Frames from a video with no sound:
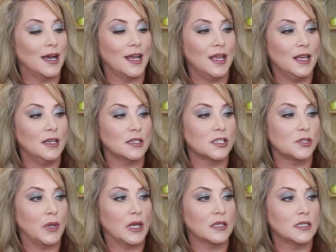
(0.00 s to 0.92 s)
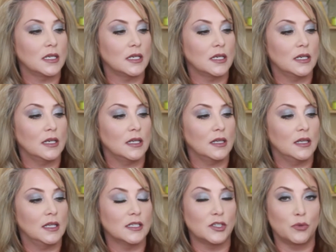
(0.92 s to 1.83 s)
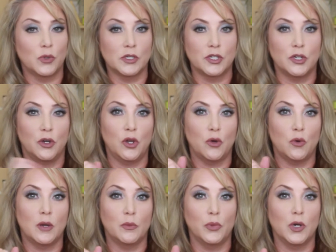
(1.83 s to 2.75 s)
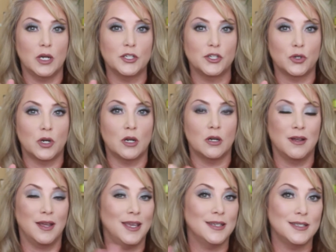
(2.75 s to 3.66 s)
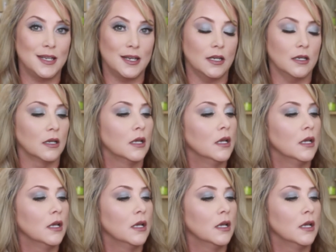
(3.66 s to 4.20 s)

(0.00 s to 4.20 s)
I had expected this one to go on pretty strong. It didn't.